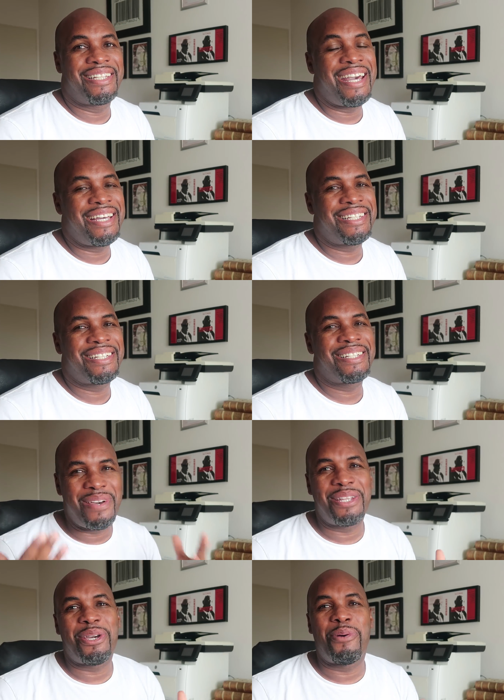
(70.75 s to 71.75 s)
This
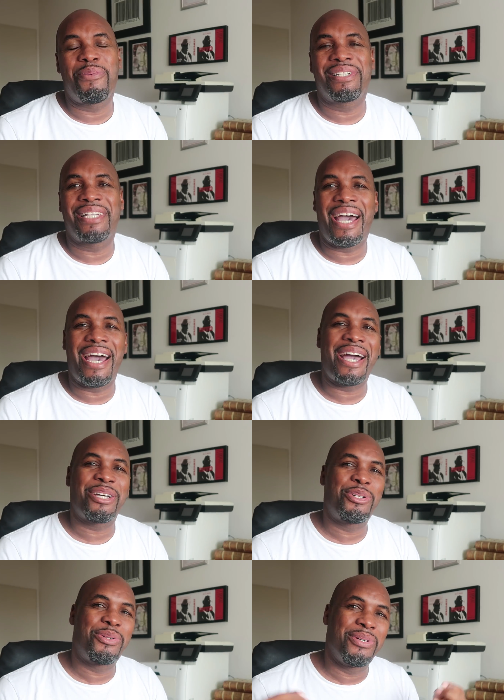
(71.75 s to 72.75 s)
video was
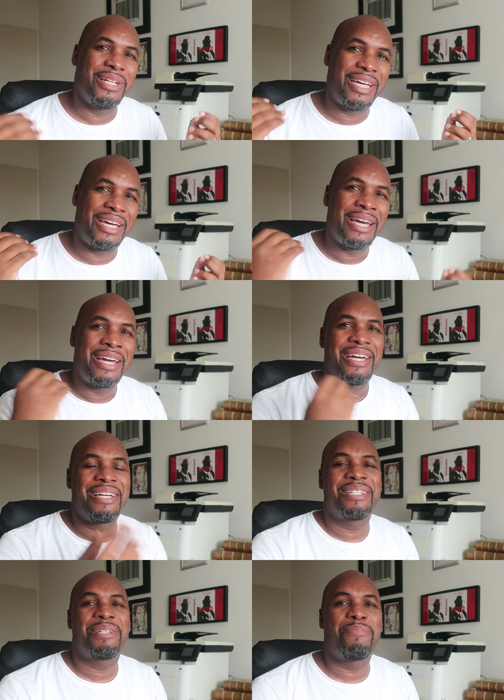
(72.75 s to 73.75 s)
actually
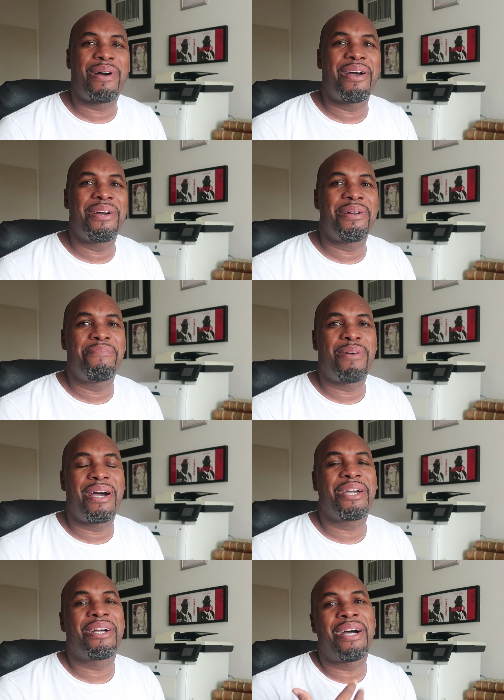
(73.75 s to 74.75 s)
inspired
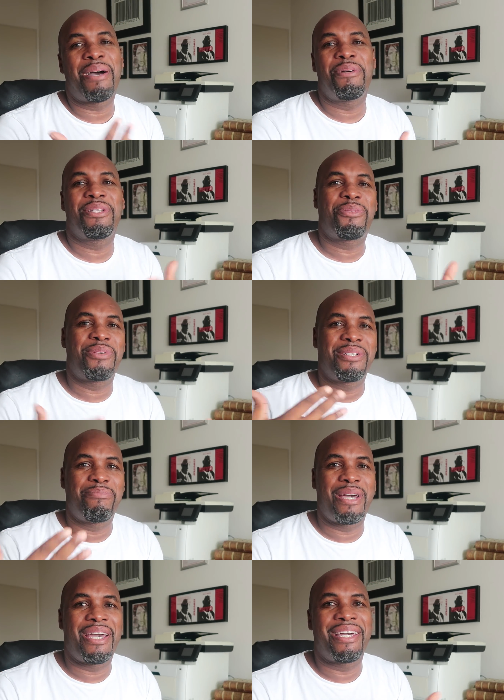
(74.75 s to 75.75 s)
by commentaries
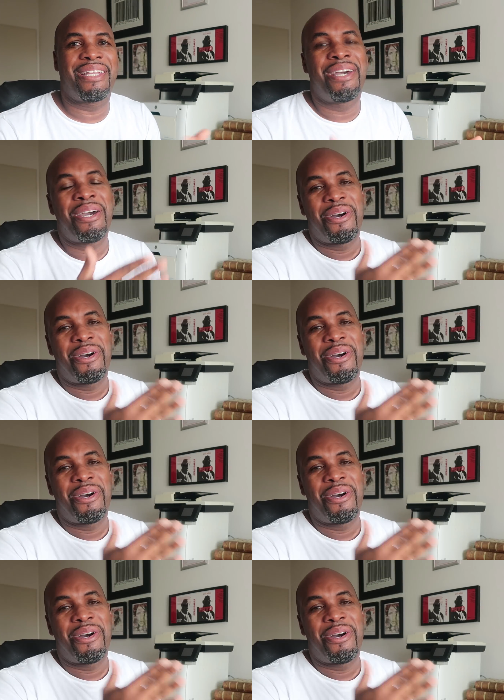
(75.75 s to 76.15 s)
made